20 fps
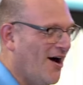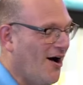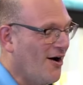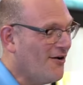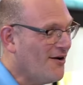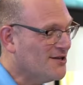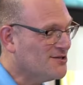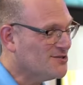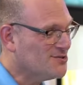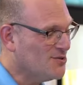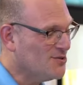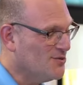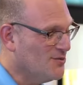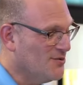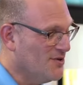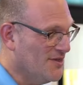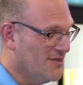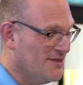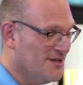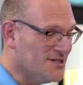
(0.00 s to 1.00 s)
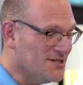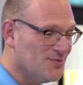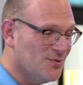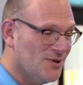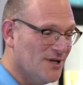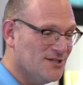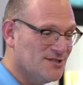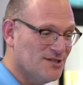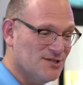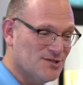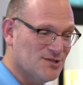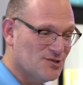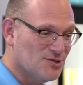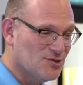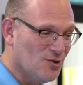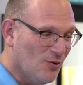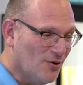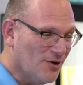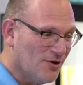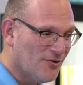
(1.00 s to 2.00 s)
All right, so this place is
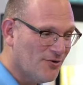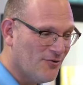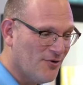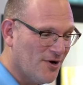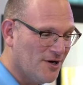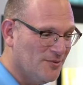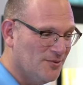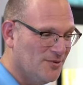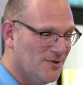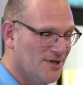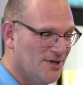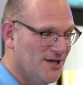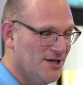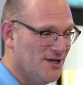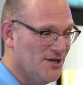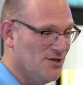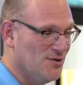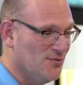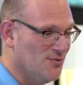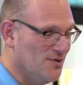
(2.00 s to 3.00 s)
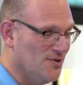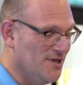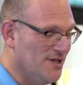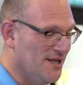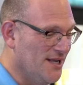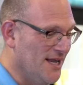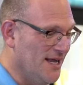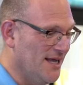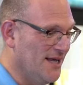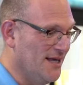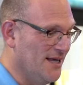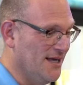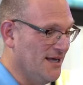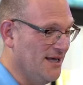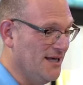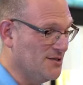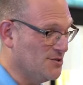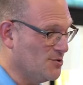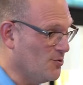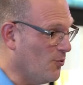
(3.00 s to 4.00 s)
so incredibly unique.
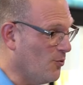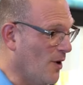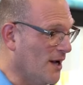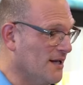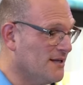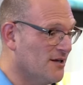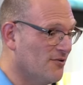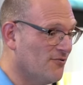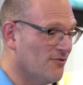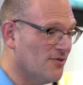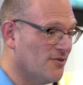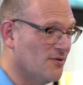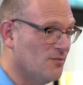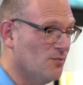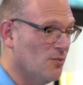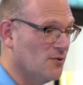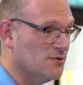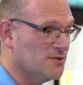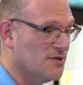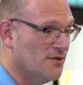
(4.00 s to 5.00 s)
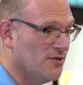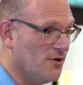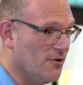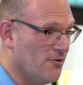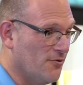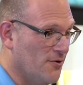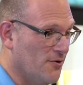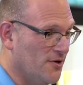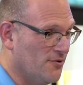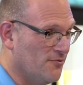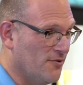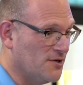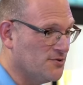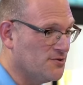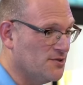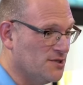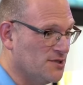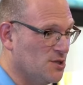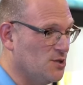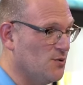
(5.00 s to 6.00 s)
It's quite different than most of the Korean
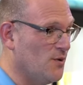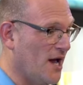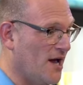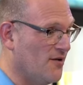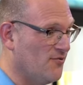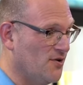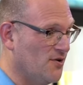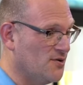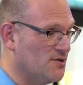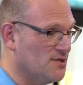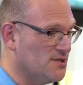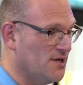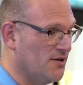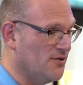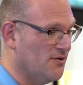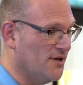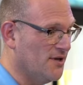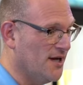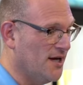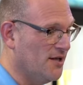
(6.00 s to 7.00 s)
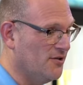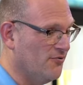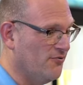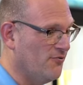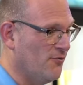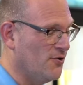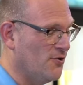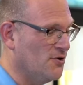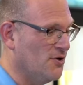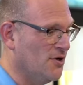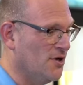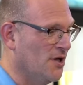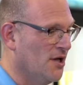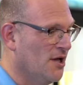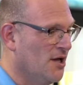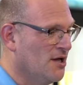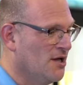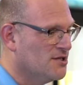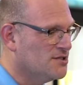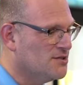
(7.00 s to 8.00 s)
restaurants that you have here in Southern California.
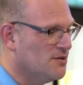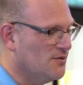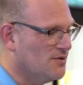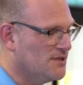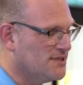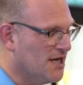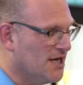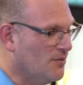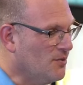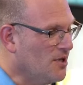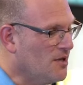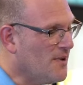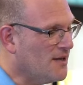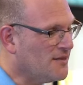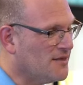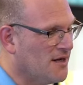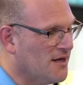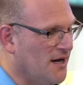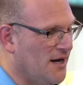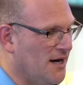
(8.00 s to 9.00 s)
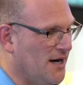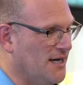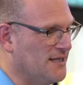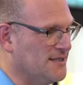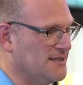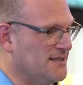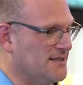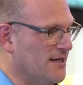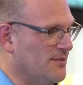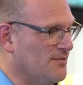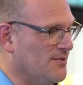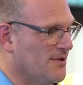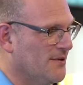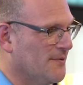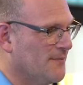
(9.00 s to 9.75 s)
So tell me about the concept.